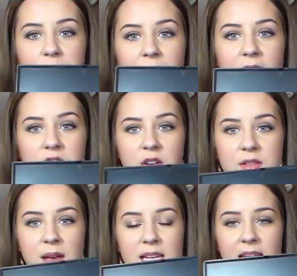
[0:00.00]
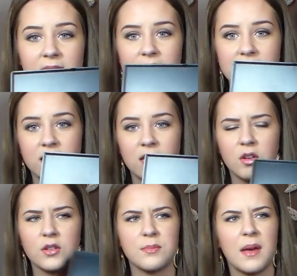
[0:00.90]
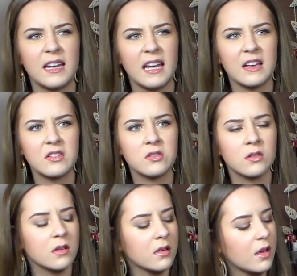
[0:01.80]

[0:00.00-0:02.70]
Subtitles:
of BH Cosmetics. Cosmetics.